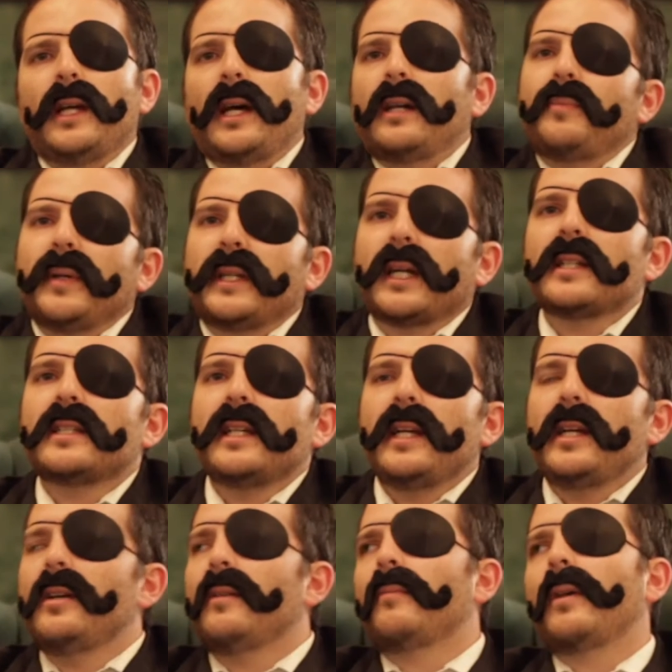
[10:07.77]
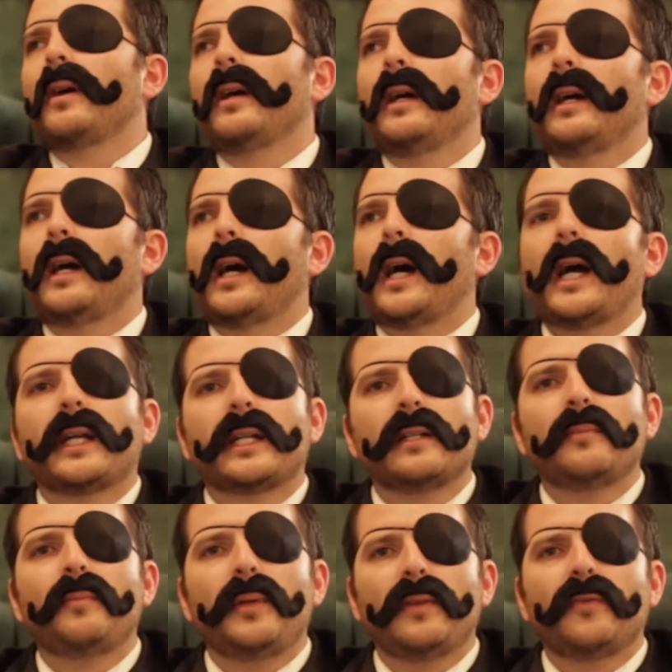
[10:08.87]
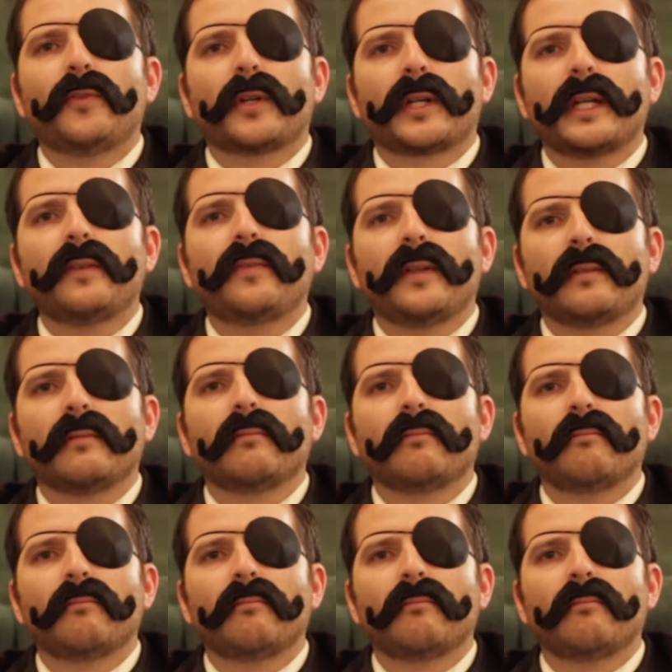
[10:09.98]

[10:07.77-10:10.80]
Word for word: And because of him, I can be forgiven.